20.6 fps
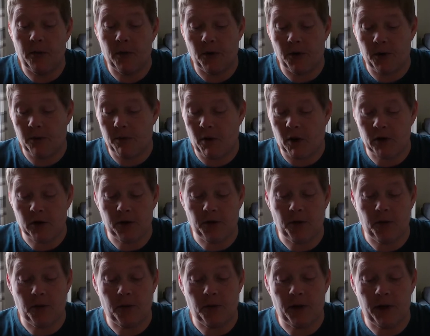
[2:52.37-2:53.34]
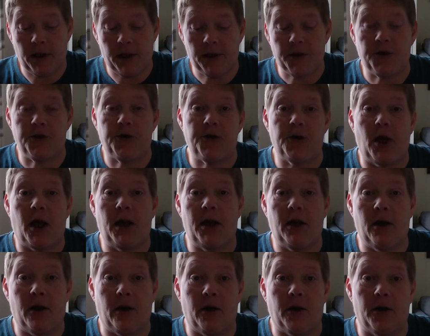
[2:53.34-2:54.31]
but the model number is
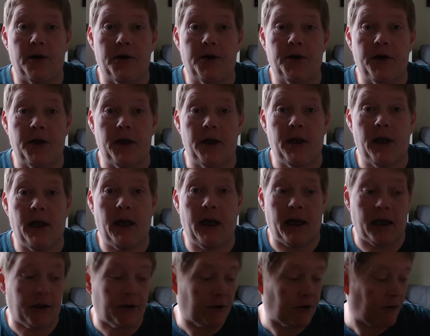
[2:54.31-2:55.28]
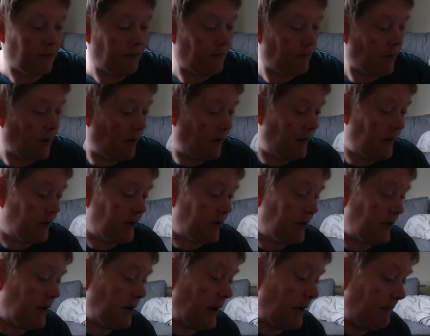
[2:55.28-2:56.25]
JRCX, and this
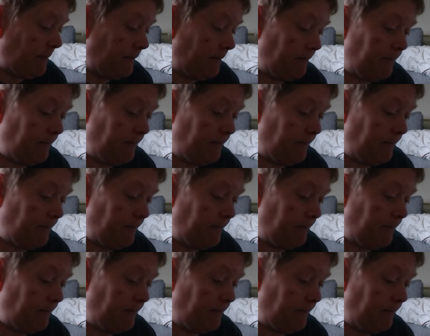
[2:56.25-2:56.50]
is it.